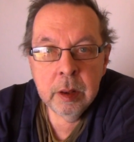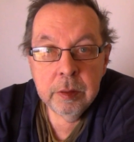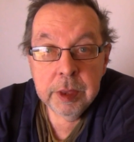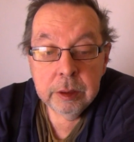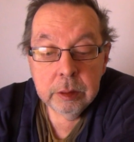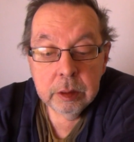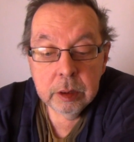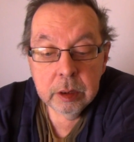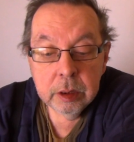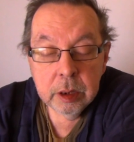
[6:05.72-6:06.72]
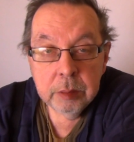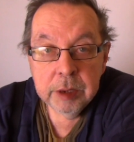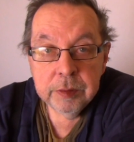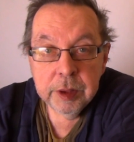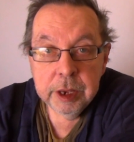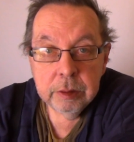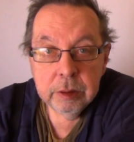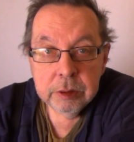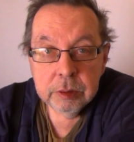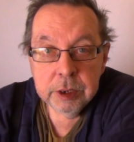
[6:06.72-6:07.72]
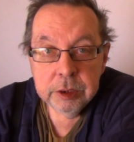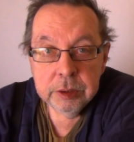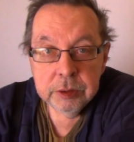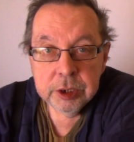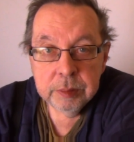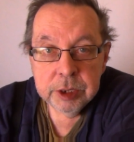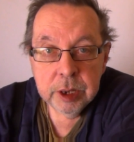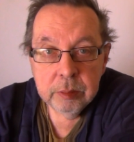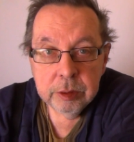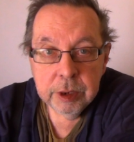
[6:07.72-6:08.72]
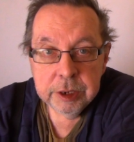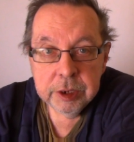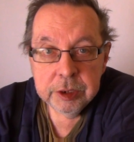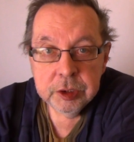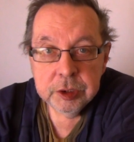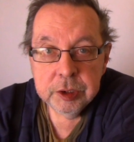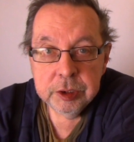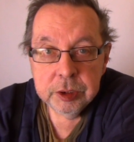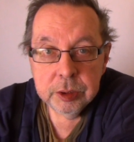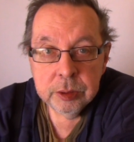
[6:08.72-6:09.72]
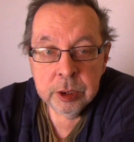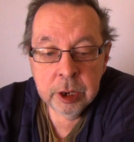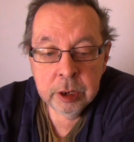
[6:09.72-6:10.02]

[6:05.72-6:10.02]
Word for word: Then, uh, a month later, on 22 September 1862,